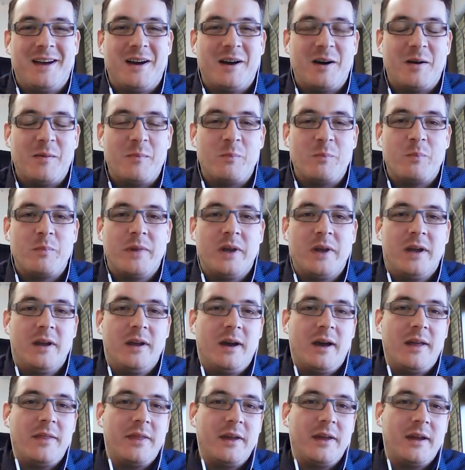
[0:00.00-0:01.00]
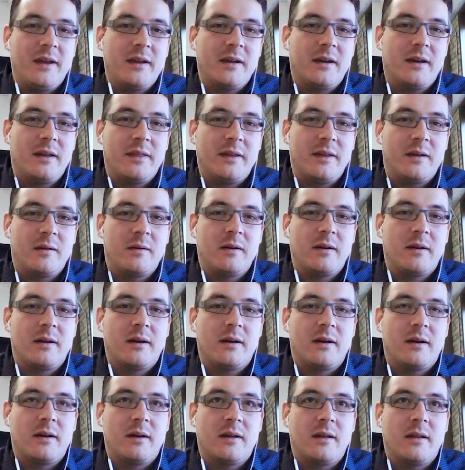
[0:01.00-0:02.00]
Um, I think I think
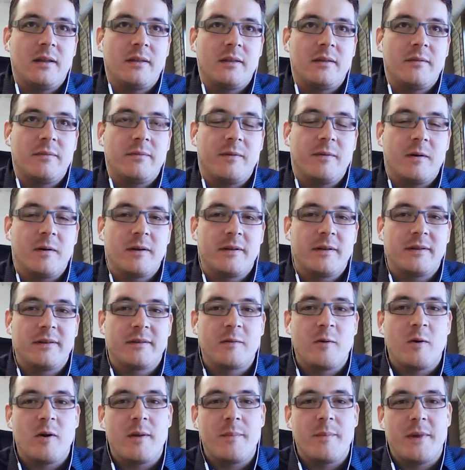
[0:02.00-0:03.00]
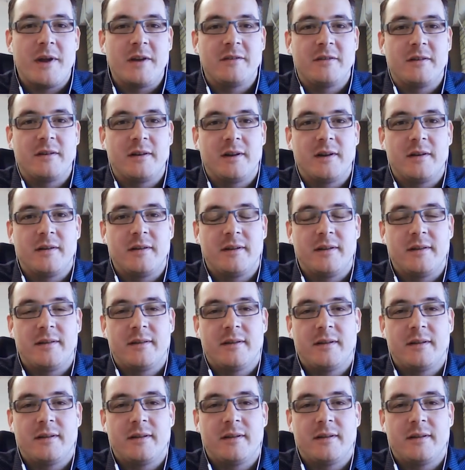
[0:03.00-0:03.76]
uh, the focus, as Cory mentioned here,